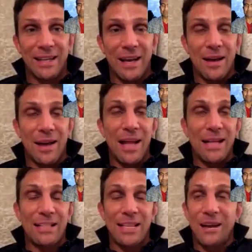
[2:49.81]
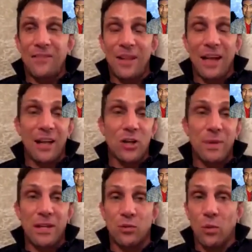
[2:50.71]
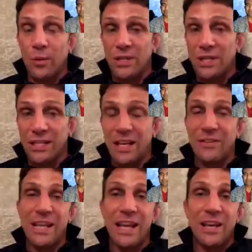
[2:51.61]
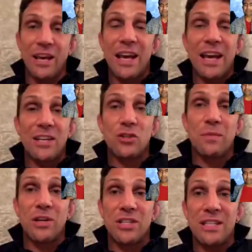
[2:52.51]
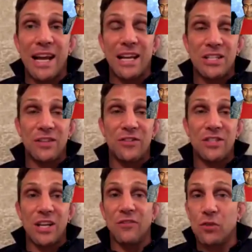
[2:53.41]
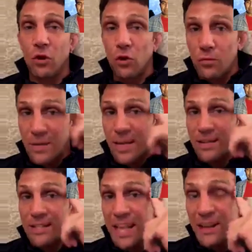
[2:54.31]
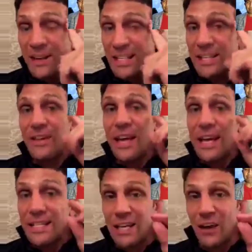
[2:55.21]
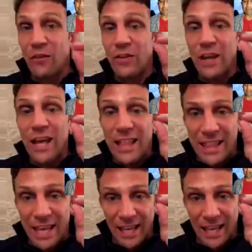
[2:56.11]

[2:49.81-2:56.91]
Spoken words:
And I think that goes back to what we said the other day. It's almost negative self-talk, negative self-think.